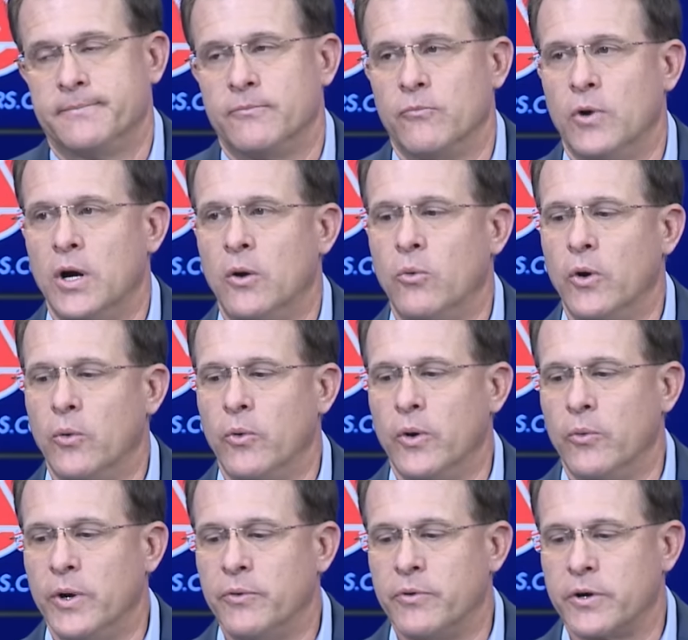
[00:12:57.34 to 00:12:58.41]
Yeah, well,
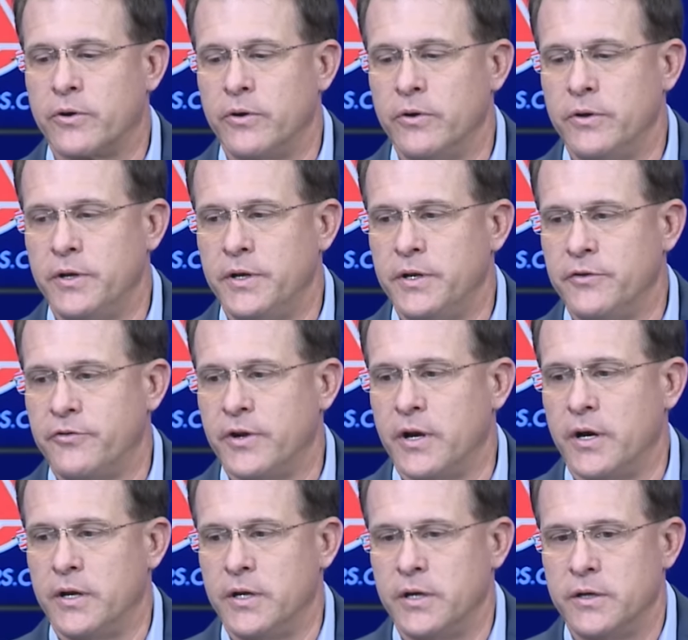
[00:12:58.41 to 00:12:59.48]
we recruited
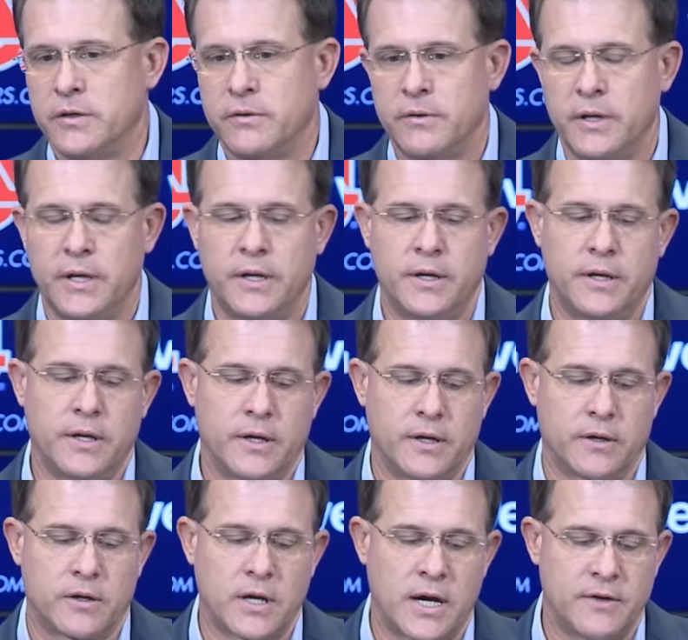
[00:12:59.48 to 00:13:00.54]
Deshaun here, and
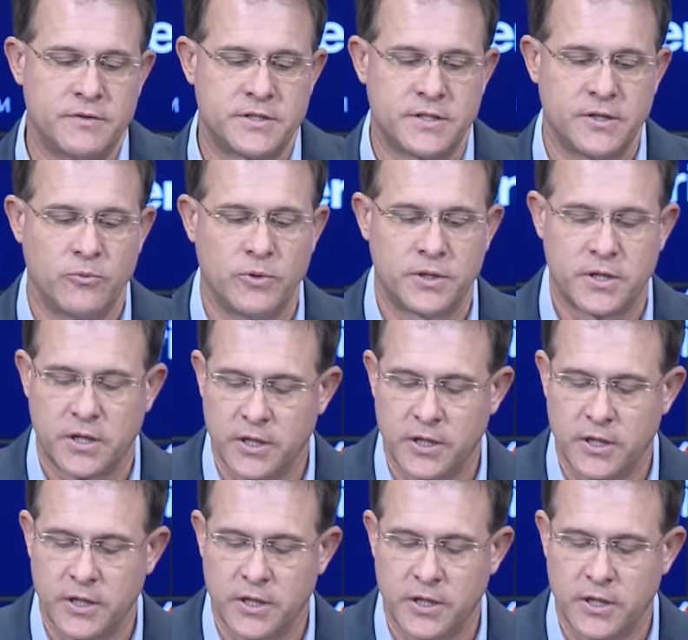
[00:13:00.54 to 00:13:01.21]
obviously went to